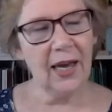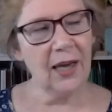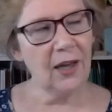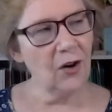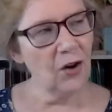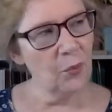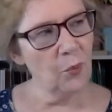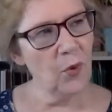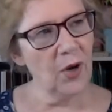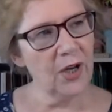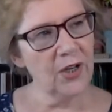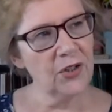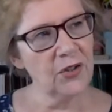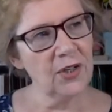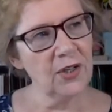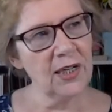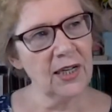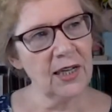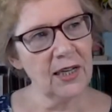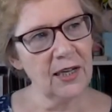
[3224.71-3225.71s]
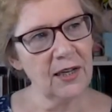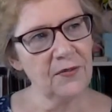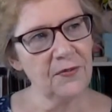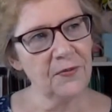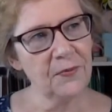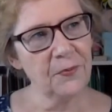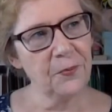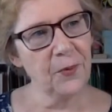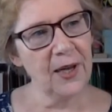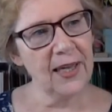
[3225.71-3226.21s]
And I'm wondering
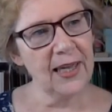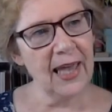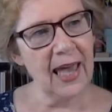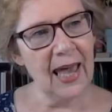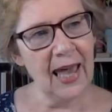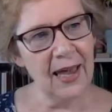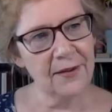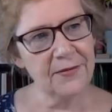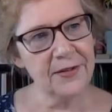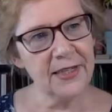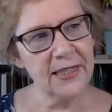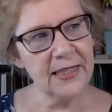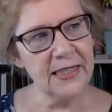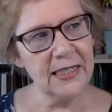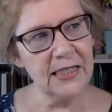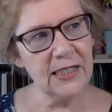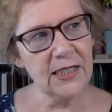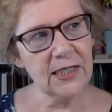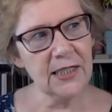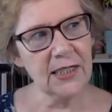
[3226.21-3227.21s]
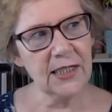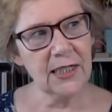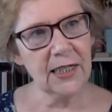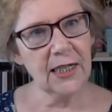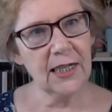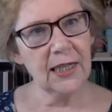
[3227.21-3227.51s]
if we haven't,